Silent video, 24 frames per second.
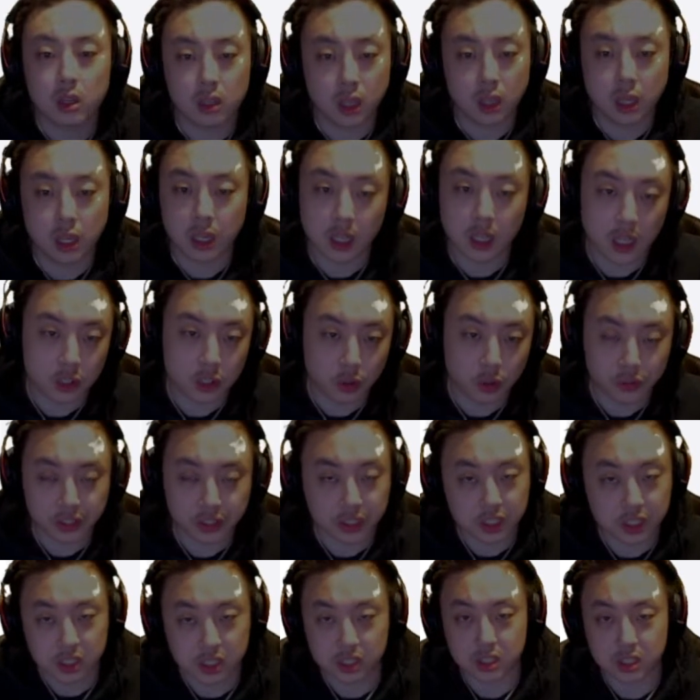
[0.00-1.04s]
I don't think
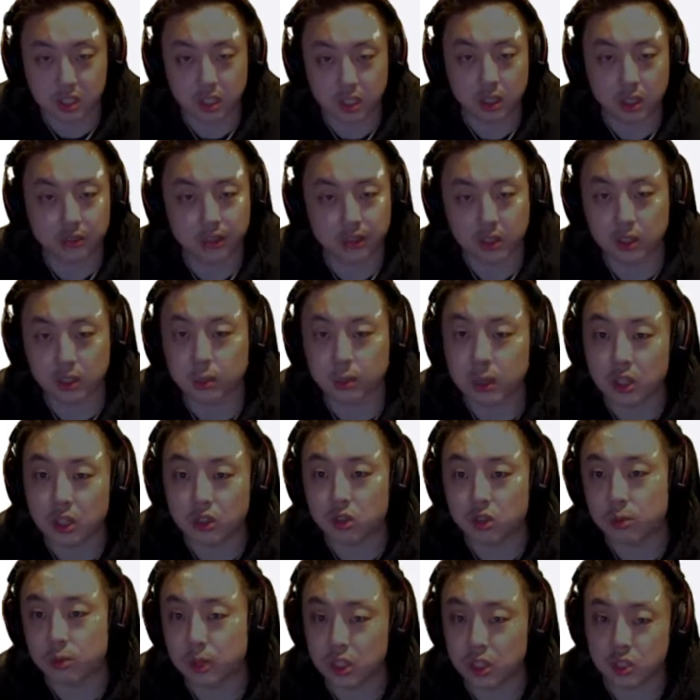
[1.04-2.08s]
this is going to affect the meta
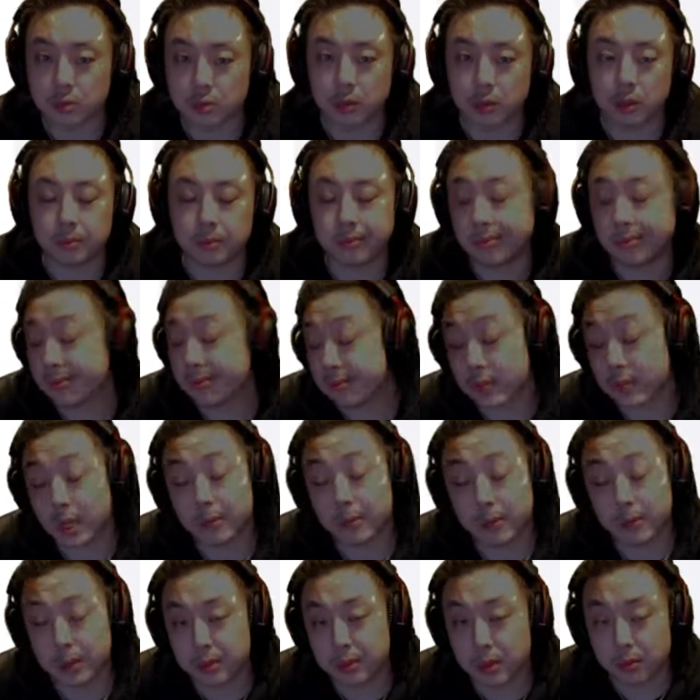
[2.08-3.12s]
too much, but
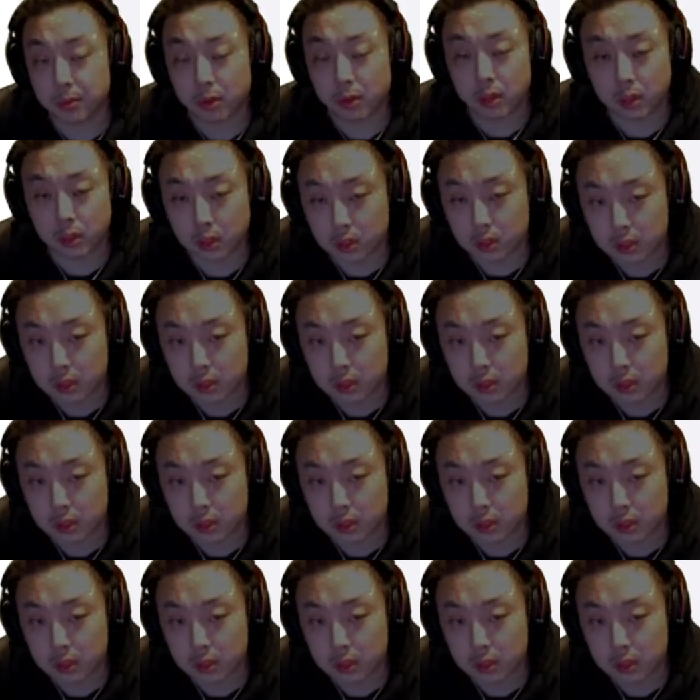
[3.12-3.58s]
maybe I'm wrong.